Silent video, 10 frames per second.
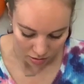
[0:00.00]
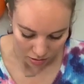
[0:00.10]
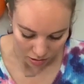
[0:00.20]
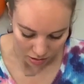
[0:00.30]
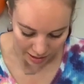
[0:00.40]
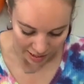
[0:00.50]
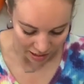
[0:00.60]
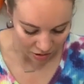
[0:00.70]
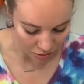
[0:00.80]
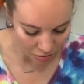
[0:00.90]
Oh, see,
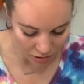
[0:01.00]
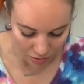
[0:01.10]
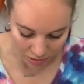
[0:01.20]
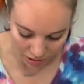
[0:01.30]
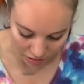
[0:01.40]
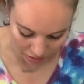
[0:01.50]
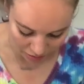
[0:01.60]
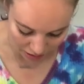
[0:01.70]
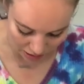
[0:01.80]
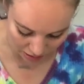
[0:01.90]
I knew this was gonna do
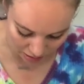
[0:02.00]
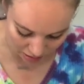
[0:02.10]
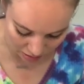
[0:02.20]
this.